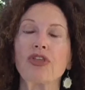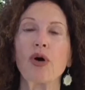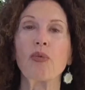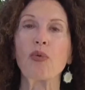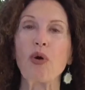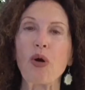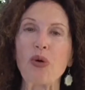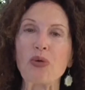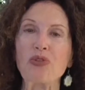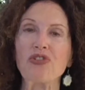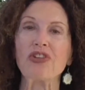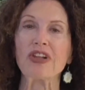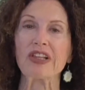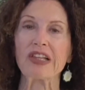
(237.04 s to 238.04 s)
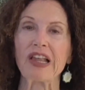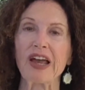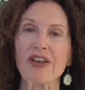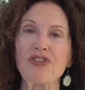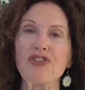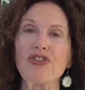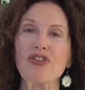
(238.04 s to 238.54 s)
the roads
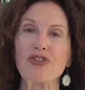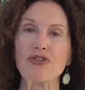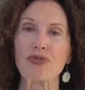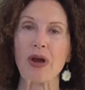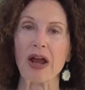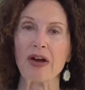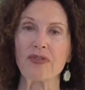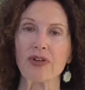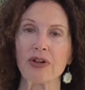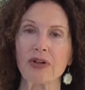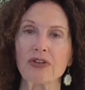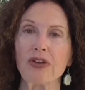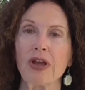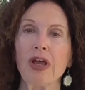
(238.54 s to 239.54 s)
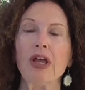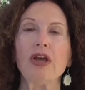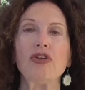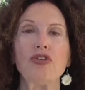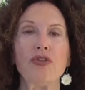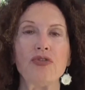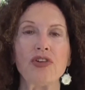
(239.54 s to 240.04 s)
less traveled,
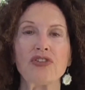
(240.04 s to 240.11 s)
to